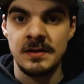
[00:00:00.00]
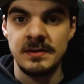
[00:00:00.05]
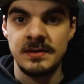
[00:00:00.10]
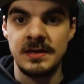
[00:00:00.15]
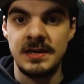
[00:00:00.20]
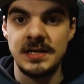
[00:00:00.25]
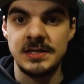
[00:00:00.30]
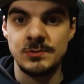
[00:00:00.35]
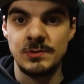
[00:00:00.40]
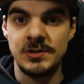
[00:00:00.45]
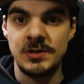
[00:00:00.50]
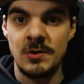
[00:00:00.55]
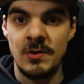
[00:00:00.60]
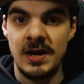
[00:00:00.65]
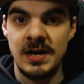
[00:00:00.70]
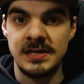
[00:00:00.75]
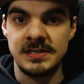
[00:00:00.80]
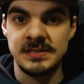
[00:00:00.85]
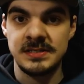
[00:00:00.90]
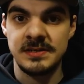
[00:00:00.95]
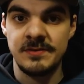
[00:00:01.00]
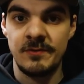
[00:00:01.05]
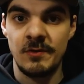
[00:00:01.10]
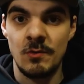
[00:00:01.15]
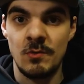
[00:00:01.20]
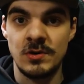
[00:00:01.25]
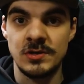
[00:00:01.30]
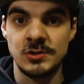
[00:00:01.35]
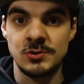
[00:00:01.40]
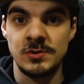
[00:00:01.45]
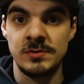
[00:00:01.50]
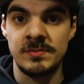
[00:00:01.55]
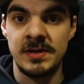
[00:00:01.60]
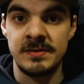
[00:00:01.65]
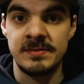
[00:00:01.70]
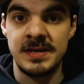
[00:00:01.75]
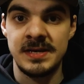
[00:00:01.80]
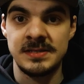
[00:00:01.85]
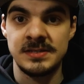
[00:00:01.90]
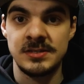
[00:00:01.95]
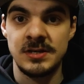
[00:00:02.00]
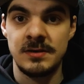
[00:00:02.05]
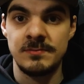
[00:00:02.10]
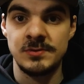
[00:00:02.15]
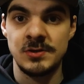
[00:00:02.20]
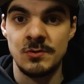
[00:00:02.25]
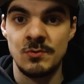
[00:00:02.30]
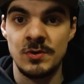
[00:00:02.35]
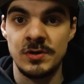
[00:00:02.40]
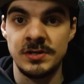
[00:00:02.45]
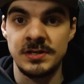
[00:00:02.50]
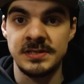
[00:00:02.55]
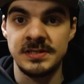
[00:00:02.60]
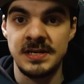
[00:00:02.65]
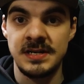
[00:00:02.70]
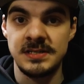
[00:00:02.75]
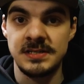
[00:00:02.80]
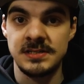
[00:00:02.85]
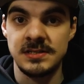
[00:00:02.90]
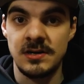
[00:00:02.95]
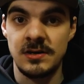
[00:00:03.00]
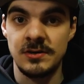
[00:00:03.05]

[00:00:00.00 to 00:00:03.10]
The next window asks if you want Streamlabs desktop to run a test